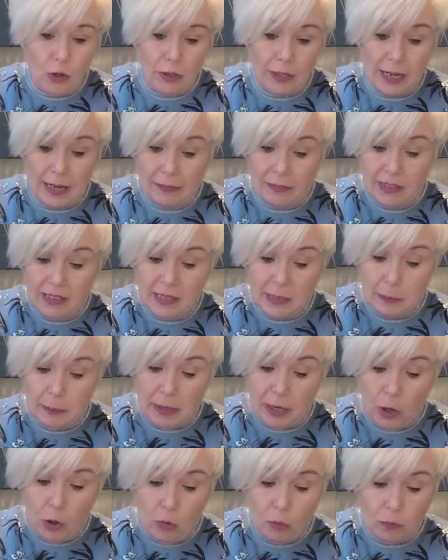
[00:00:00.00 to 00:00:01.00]
Now this has been
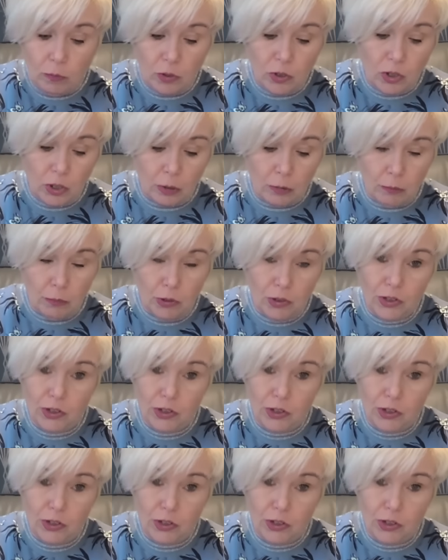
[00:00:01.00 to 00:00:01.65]
open, so I must